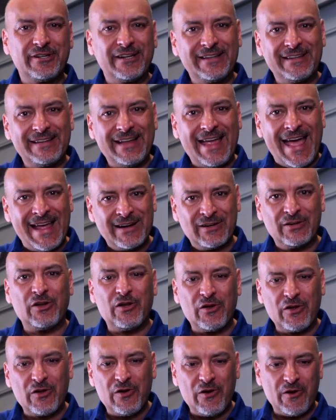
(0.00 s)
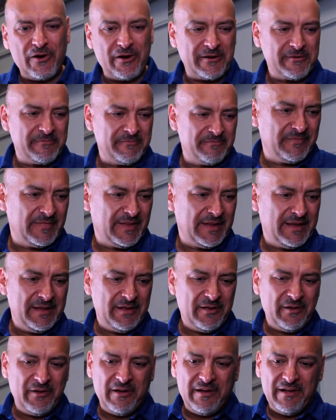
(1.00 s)
an analog car.
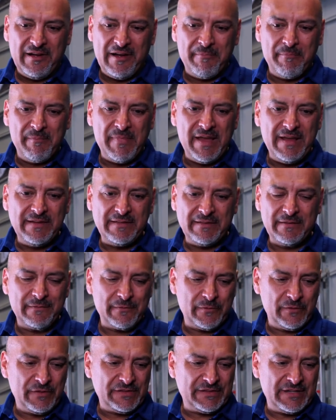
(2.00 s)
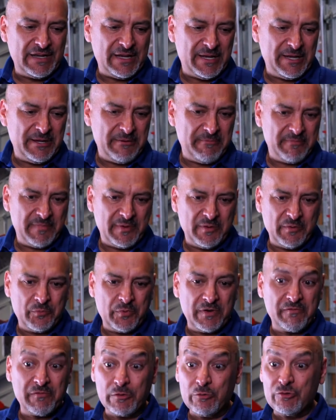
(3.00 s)
Amazing for its time,
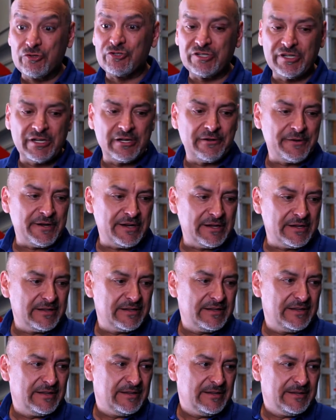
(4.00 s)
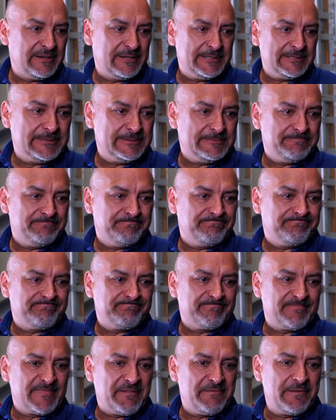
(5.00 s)
revolutionary,
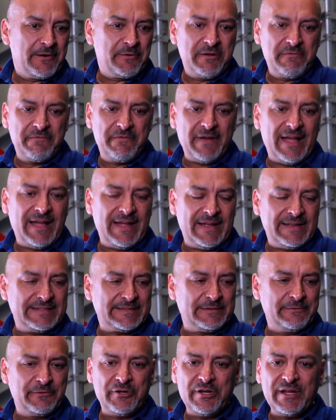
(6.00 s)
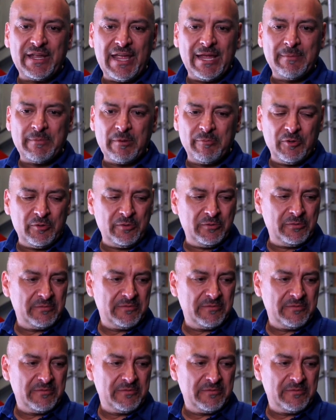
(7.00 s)
very fast, very capable,